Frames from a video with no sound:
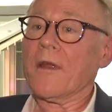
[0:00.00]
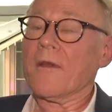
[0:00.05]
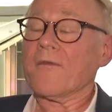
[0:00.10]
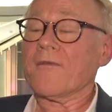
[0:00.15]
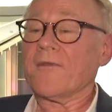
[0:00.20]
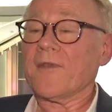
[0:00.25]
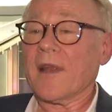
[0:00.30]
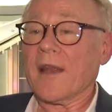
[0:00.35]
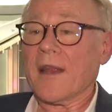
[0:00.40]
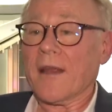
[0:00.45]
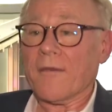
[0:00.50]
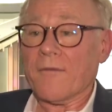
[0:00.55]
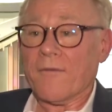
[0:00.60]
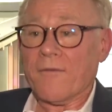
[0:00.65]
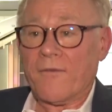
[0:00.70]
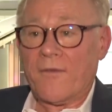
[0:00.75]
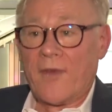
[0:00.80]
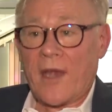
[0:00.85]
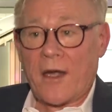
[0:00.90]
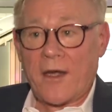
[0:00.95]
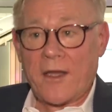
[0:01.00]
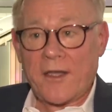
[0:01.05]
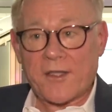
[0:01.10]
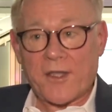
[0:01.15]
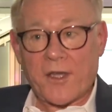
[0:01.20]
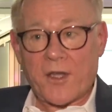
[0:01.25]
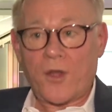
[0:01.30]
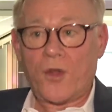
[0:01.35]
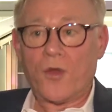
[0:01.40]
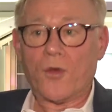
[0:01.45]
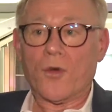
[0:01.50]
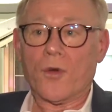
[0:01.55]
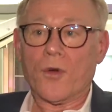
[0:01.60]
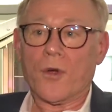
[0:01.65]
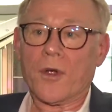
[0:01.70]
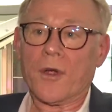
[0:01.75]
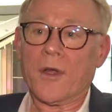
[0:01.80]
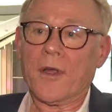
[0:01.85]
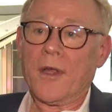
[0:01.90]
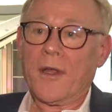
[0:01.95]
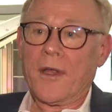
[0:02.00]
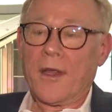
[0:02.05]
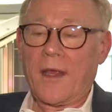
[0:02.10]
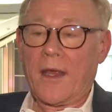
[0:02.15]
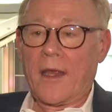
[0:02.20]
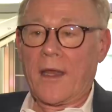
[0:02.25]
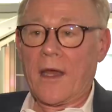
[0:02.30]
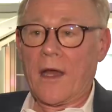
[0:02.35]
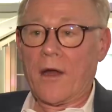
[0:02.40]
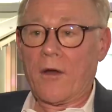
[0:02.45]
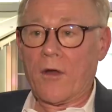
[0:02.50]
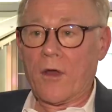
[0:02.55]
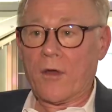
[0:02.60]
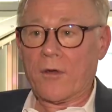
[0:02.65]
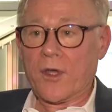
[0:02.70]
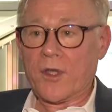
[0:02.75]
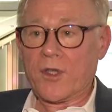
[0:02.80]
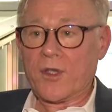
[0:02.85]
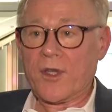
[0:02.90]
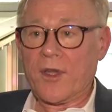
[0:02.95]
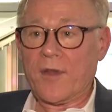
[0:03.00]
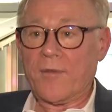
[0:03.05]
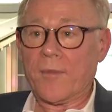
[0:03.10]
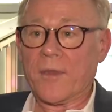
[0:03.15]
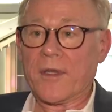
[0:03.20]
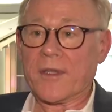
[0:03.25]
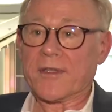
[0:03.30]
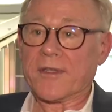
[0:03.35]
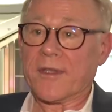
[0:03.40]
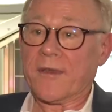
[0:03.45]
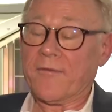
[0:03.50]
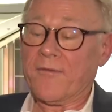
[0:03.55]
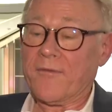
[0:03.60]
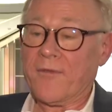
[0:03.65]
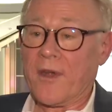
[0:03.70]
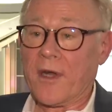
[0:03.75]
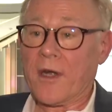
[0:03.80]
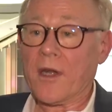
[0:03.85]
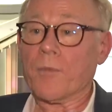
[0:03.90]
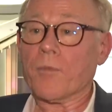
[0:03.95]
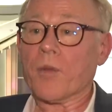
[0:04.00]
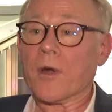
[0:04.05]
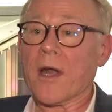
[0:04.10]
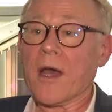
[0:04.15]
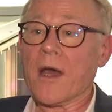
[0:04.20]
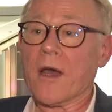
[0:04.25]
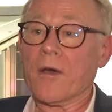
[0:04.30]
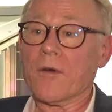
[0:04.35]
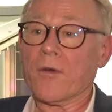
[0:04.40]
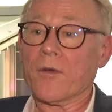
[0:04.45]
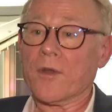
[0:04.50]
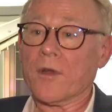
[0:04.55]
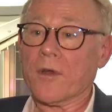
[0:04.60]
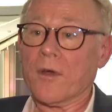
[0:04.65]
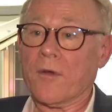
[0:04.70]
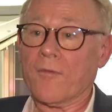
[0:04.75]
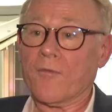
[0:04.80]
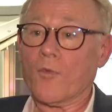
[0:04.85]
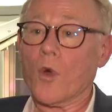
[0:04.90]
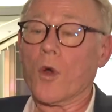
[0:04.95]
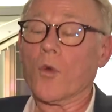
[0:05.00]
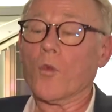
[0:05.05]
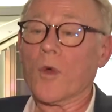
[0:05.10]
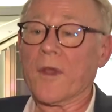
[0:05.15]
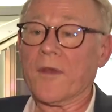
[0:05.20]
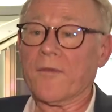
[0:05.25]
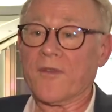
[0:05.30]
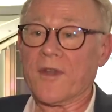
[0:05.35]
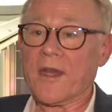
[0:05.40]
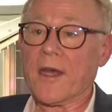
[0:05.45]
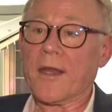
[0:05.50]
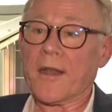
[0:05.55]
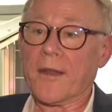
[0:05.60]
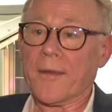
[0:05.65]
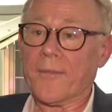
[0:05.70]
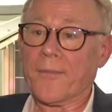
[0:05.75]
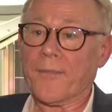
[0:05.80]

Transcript: feeling very secure in our own achievements and very proud of what we've done.